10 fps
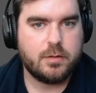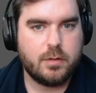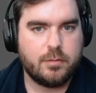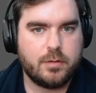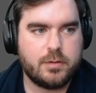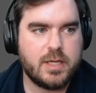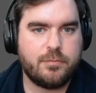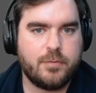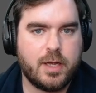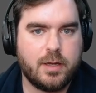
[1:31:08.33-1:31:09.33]

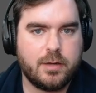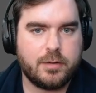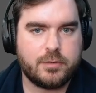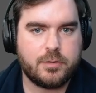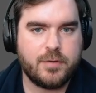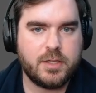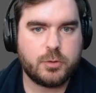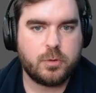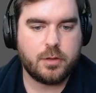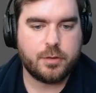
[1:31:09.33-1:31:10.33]
Defense
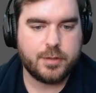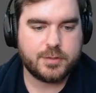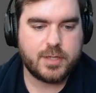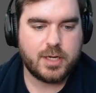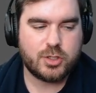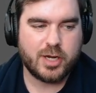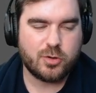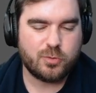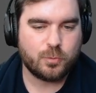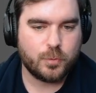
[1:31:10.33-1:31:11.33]
grid at this stage, I
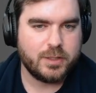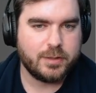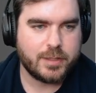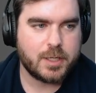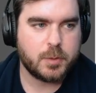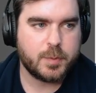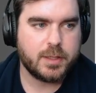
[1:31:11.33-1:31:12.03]
don't really care about.